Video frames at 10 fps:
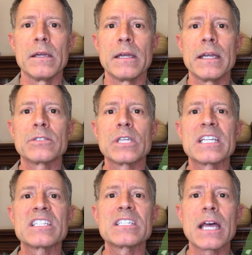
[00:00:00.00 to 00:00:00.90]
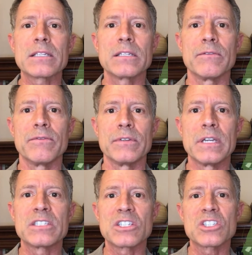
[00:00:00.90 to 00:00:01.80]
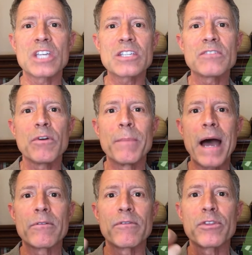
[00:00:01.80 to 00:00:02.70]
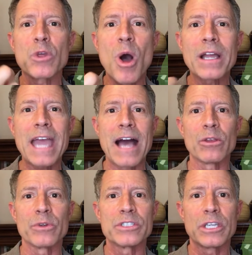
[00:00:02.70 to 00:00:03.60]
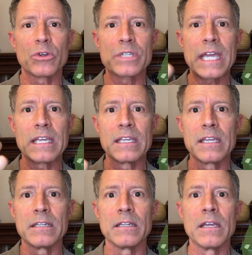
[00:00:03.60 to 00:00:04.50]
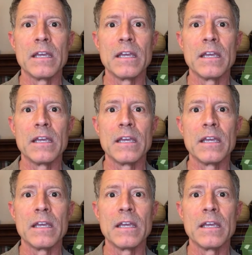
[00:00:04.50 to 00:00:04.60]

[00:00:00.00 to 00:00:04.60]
It's excessive. It's excessive amount of thought calories that you're taking in.